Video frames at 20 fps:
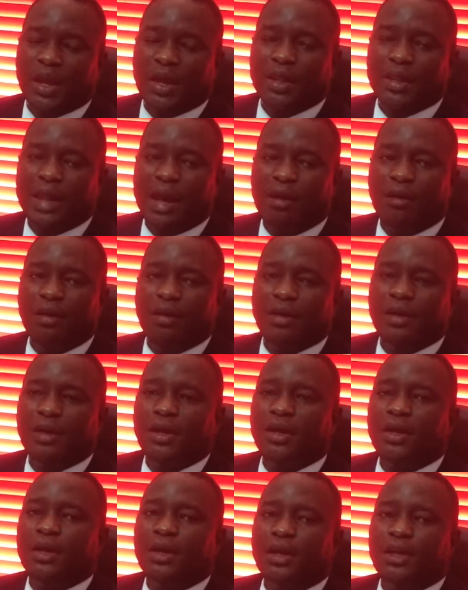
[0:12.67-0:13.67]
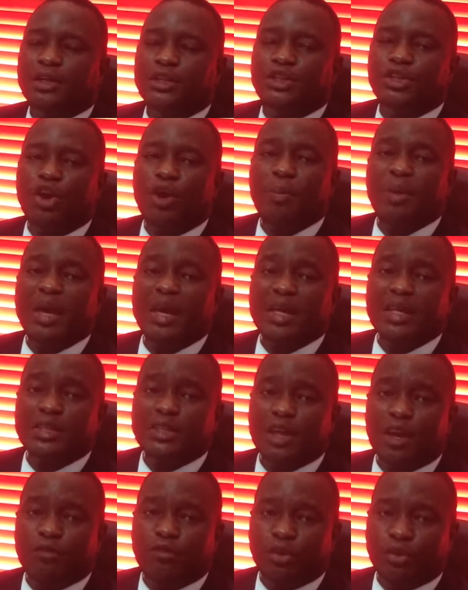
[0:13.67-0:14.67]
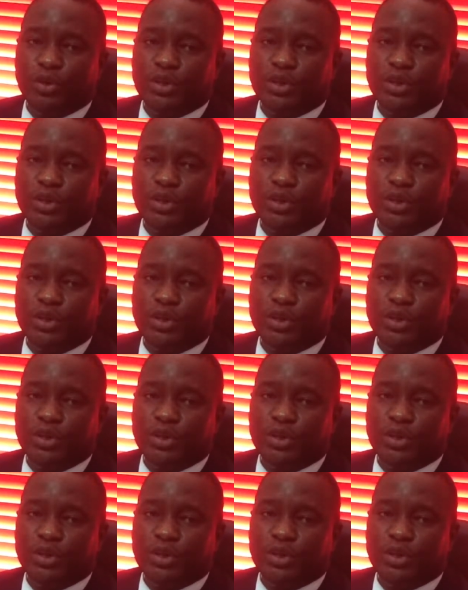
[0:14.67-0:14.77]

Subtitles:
Now, a job interview